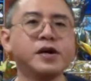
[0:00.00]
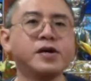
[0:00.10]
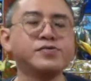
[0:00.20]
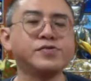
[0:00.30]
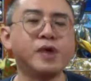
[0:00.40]

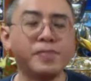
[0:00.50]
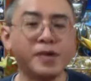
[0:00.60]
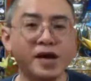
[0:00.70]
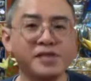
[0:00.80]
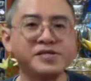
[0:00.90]
and to
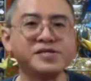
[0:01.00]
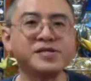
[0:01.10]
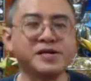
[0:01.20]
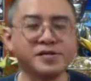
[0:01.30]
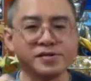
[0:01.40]
apply this
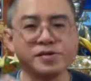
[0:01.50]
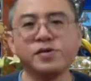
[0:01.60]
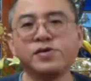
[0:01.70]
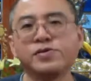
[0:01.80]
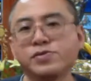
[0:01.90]
technique
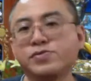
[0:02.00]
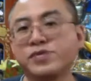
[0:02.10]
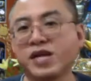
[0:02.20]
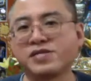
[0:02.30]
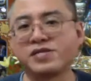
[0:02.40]

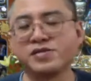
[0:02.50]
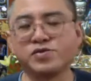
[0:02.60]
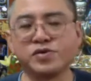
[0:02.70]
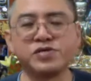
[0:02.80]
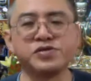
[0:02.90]
to that
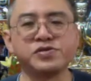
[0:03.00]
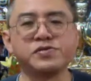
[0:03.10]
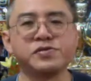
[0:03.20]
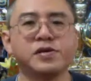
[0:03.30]
situation.